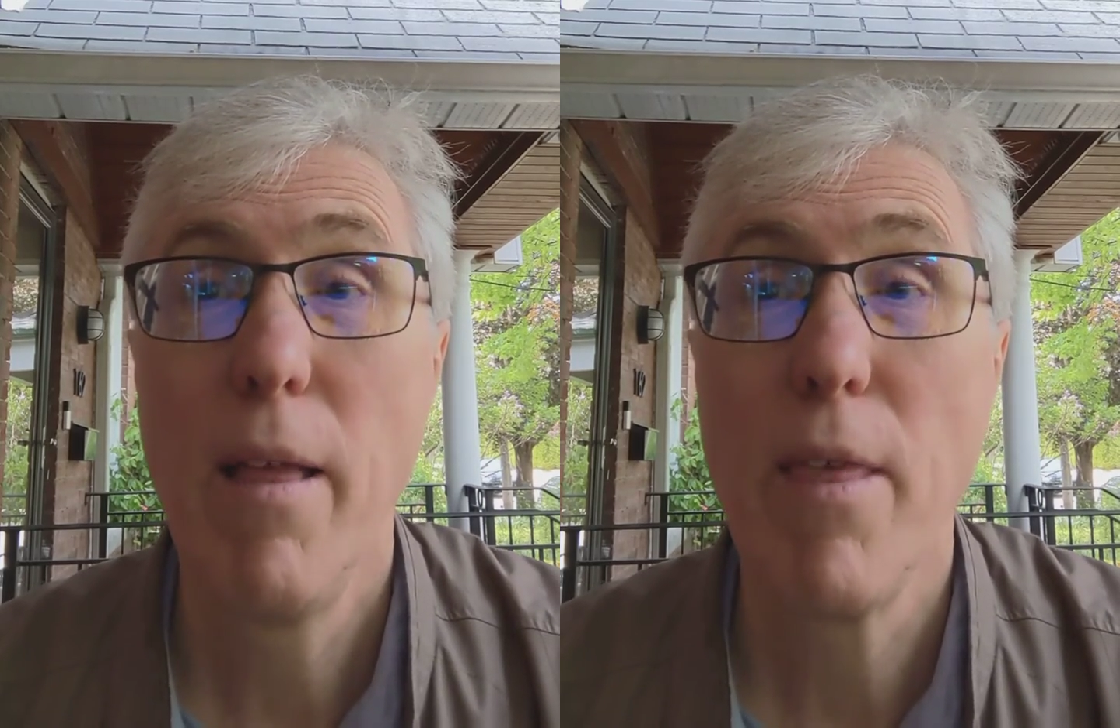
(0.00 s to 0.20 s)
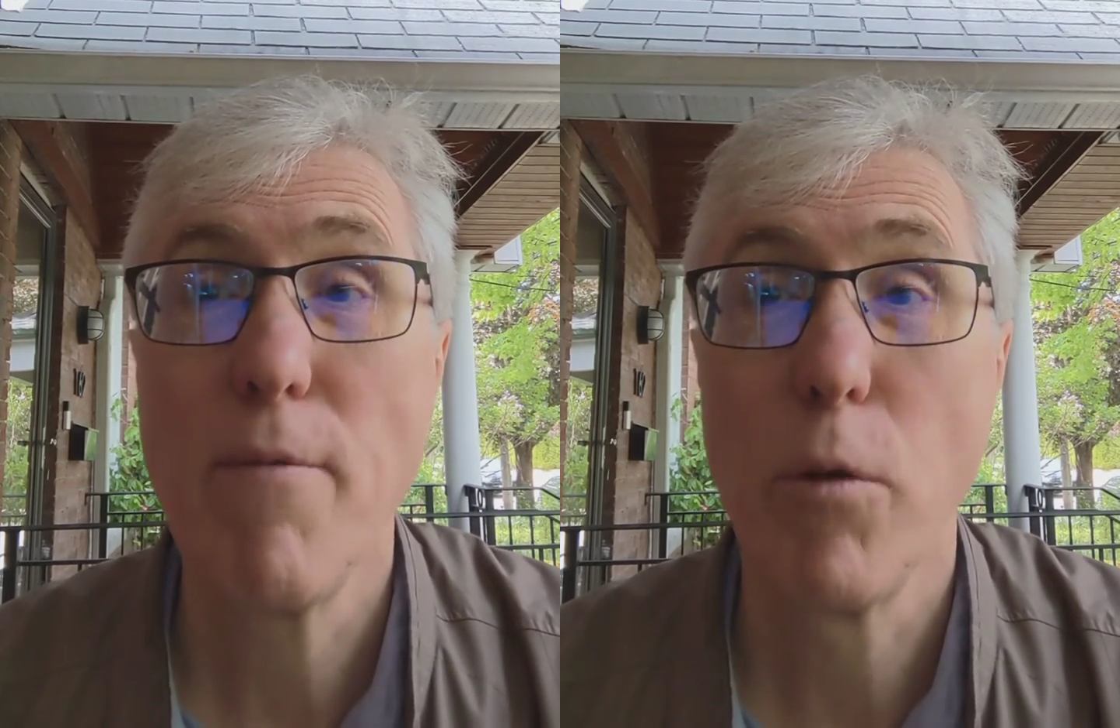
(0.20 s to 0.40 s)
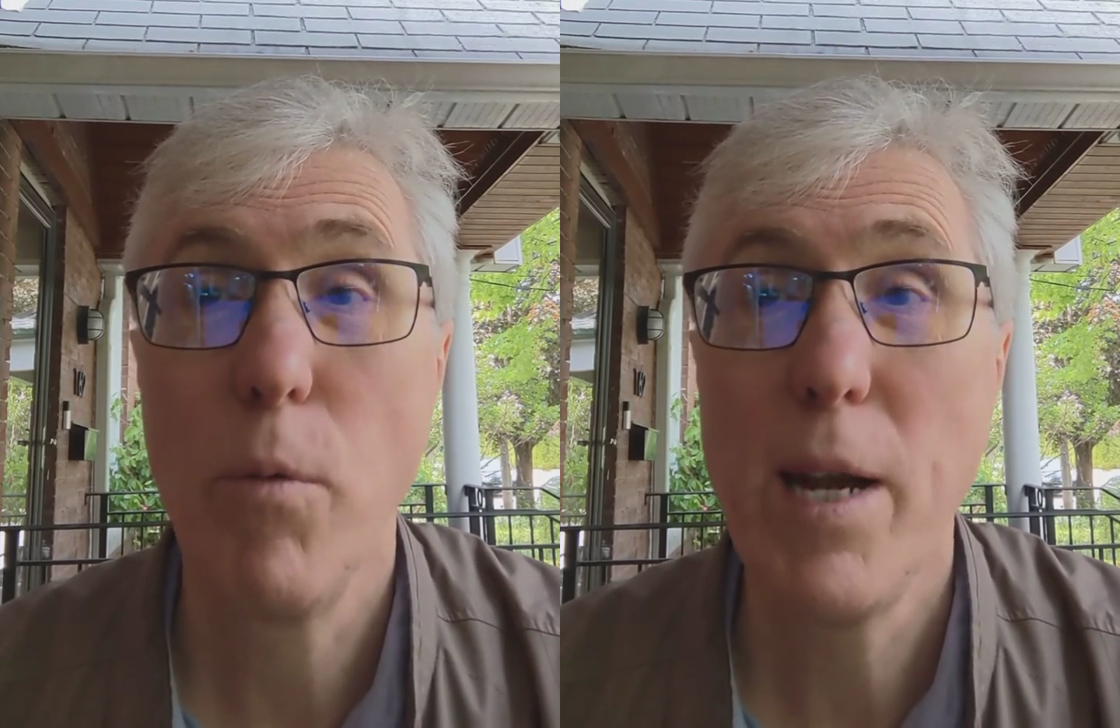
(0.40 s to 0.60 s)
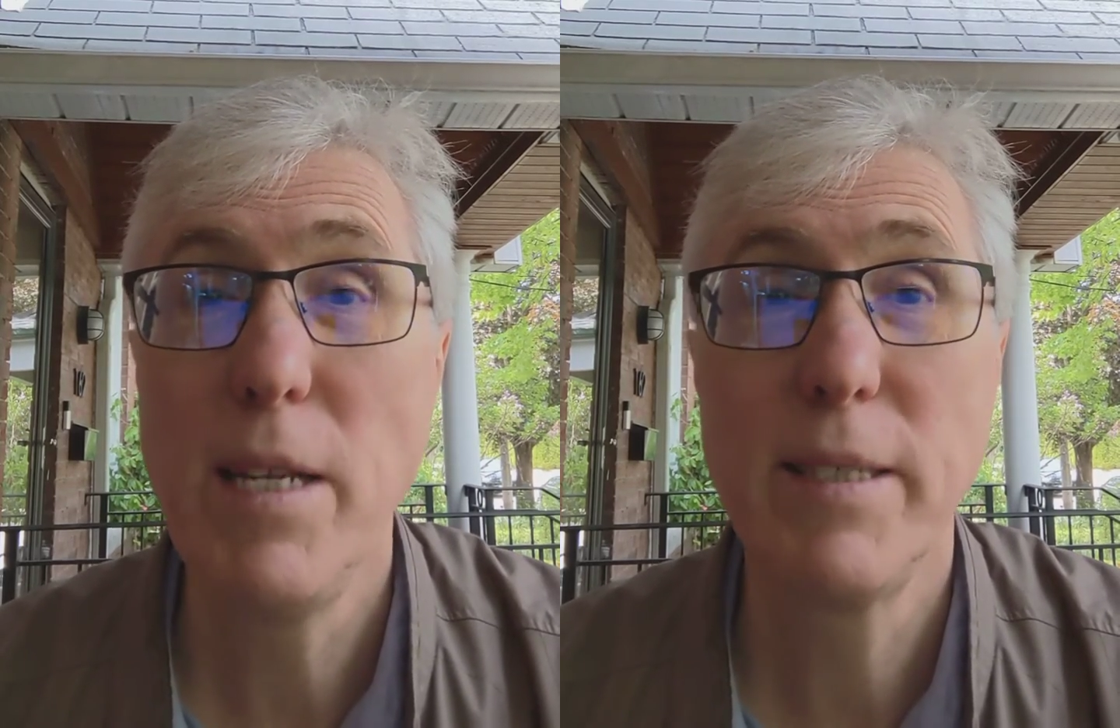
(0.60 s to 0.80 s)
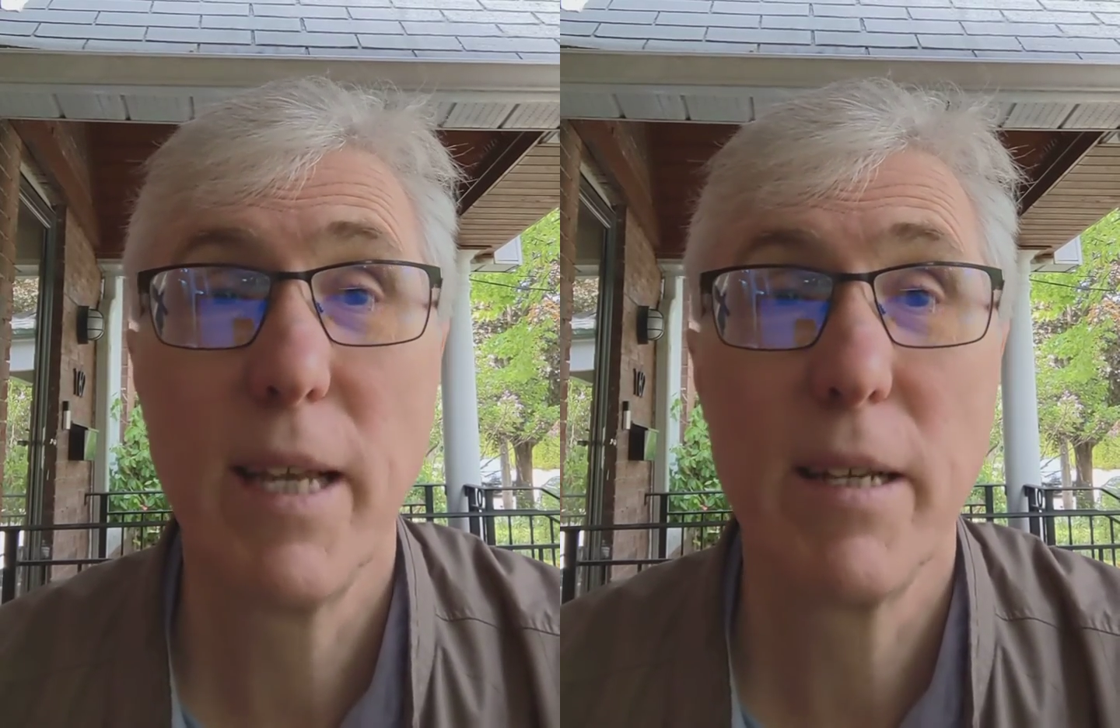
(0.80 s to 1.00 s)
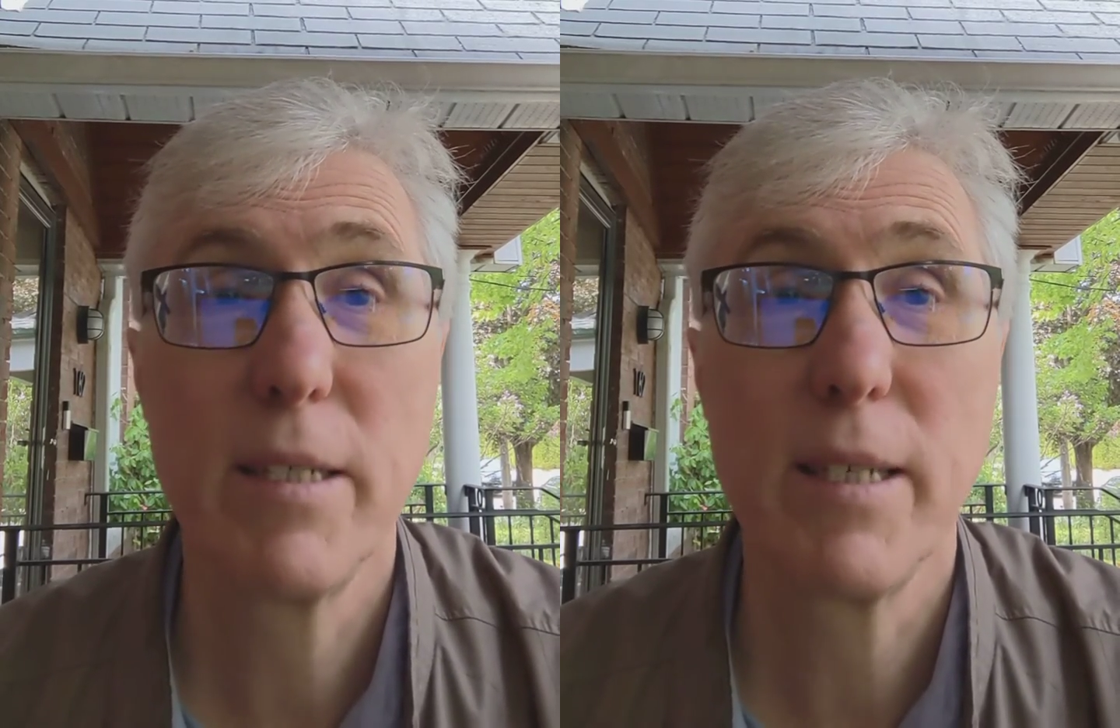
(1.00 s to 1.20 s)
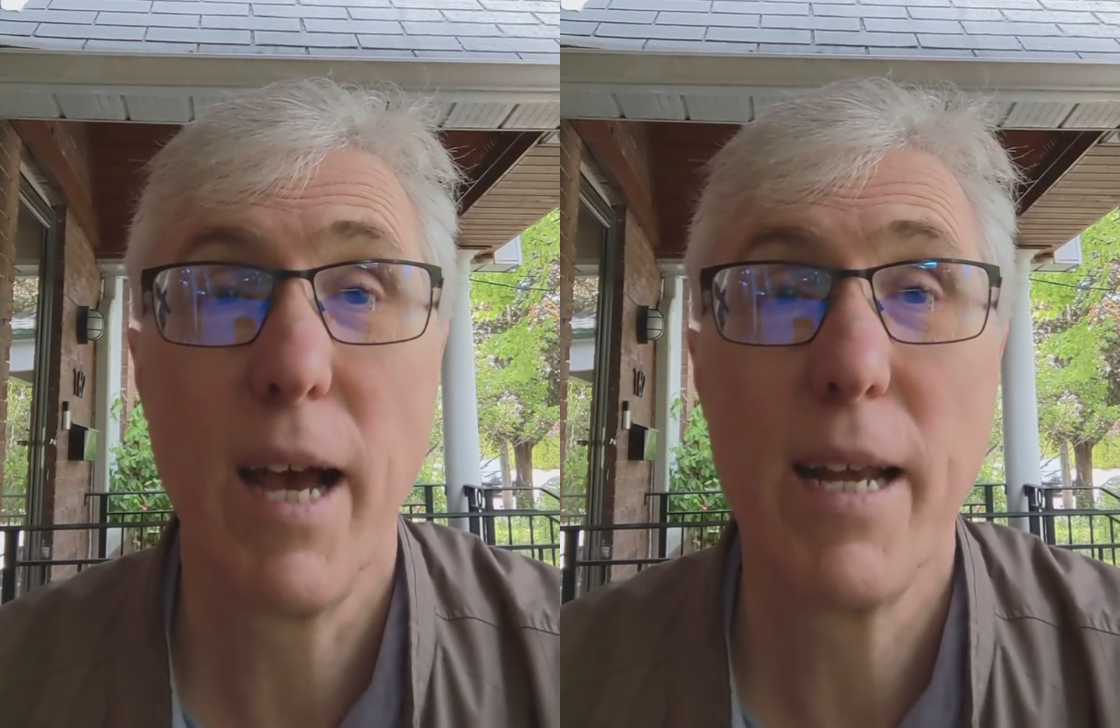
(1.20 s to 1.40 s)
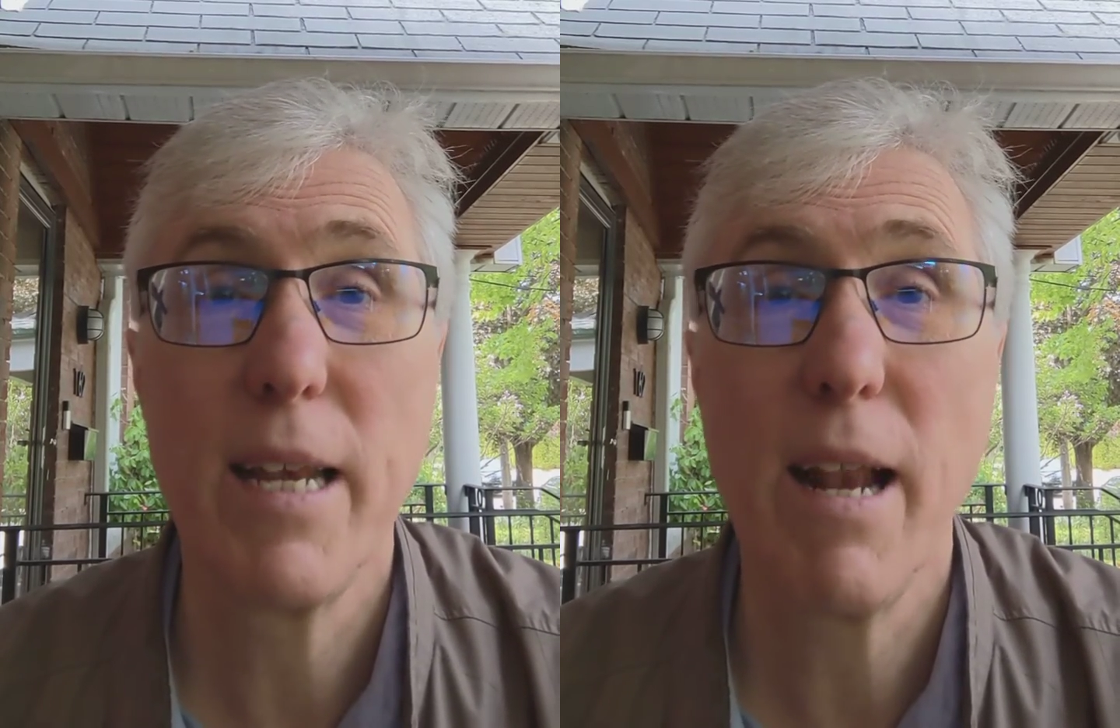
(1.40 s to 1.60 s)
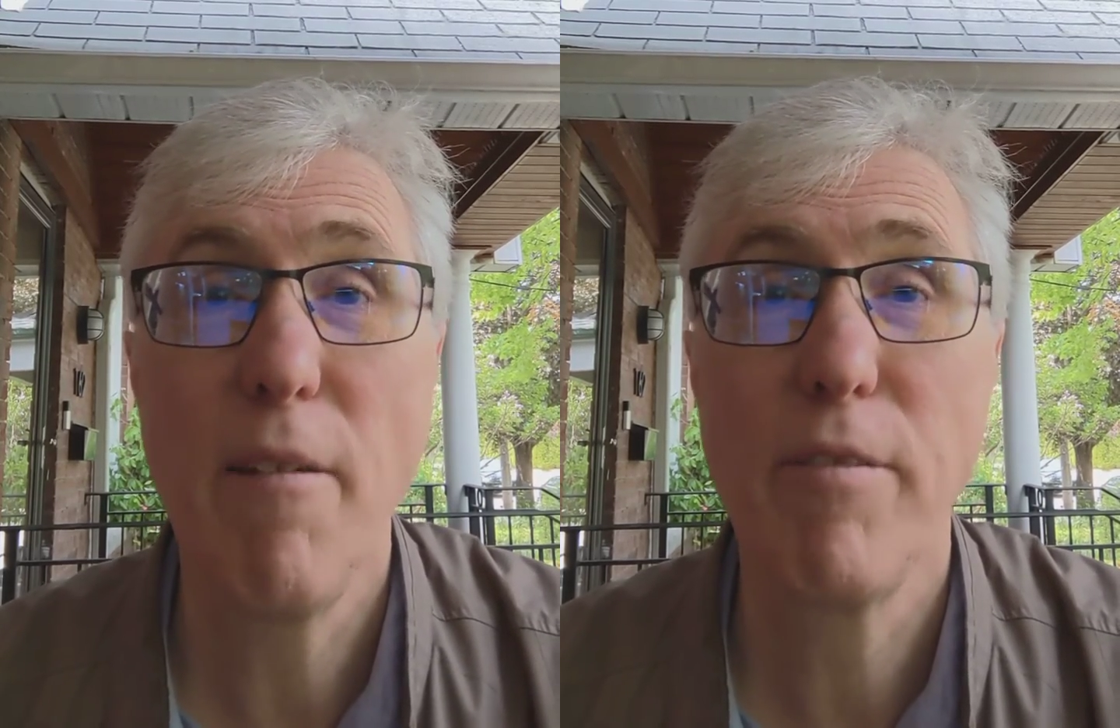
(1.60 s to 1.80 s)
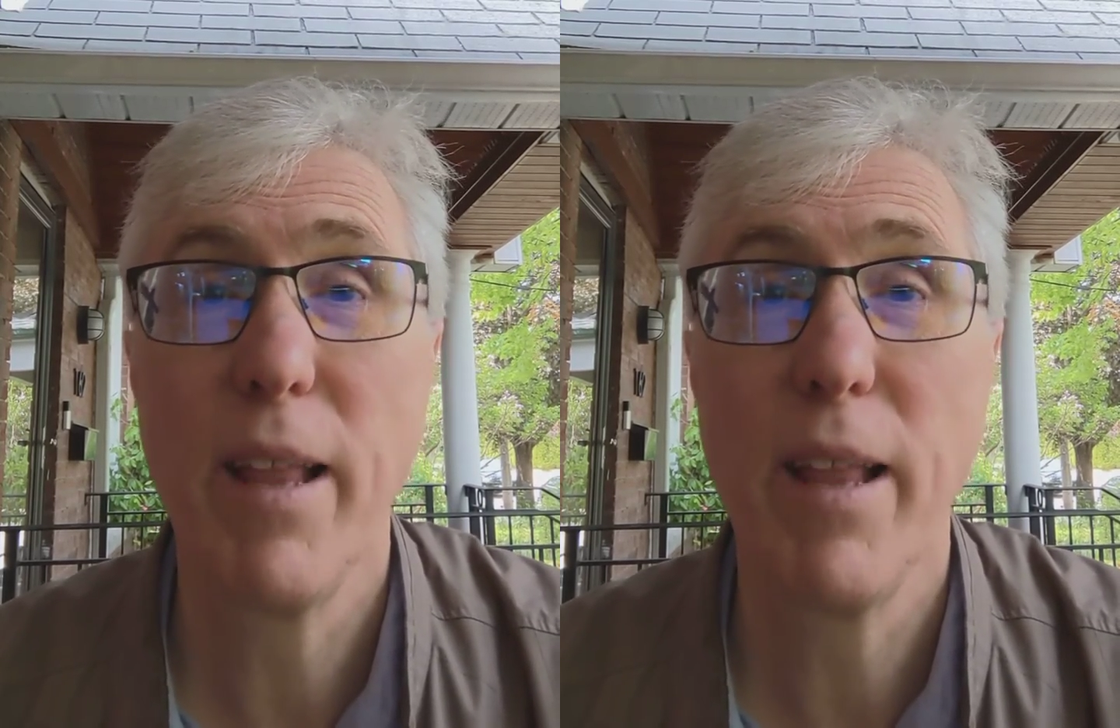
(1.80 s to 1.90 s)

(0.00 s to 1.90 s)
They've already set aside enough